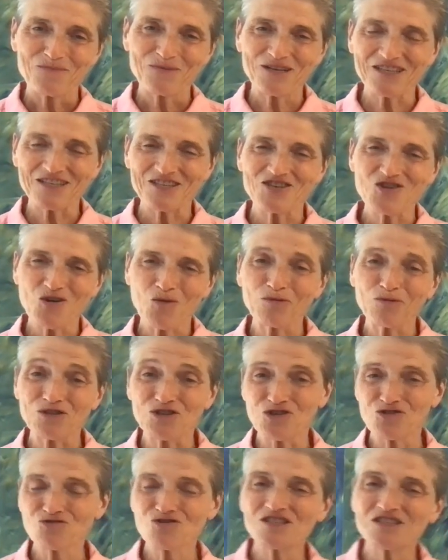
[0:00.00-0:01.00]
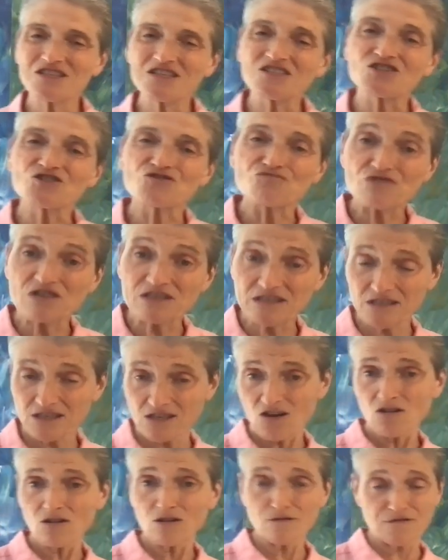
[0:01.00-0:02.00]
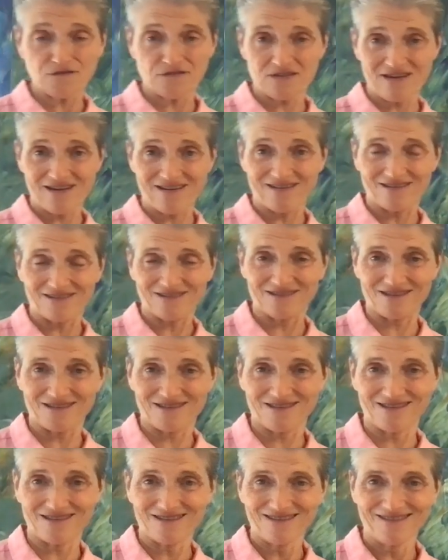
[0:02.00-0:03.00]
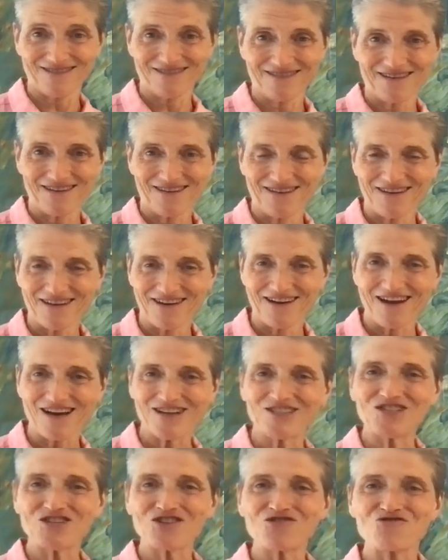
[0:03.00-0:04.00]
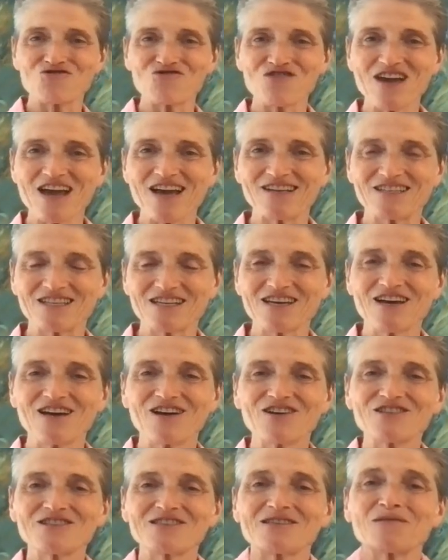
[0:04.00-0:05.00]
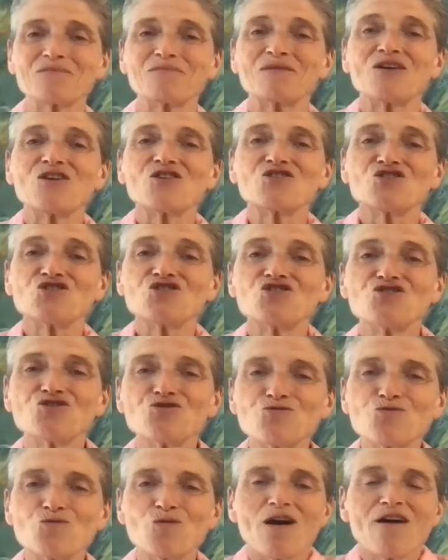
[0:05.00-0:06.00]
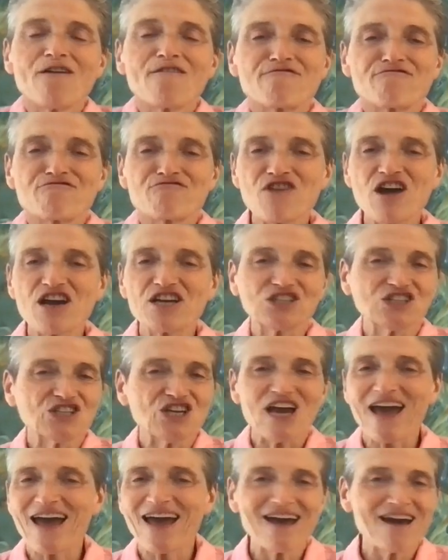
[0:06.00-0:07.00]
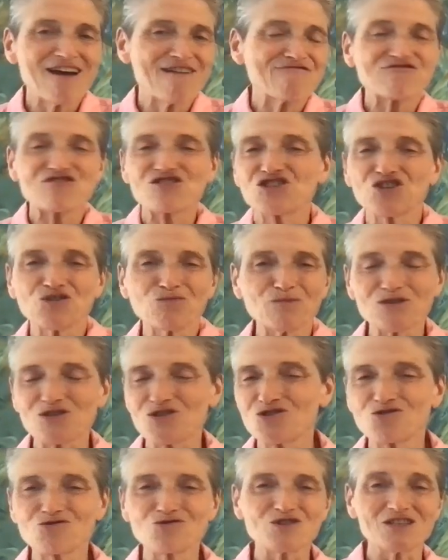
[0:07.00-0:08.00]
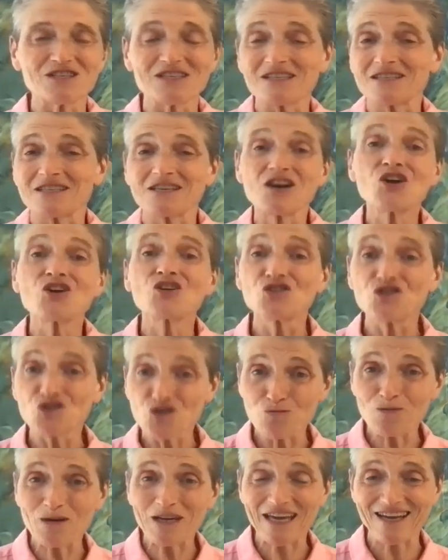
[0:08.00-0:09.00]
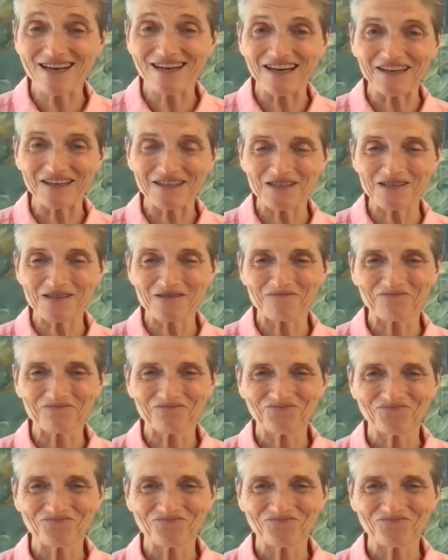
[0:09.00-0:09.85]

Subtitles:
but it's an opportunity to resolve things and to create some new fresh air, fresh opportunities, new beginnings.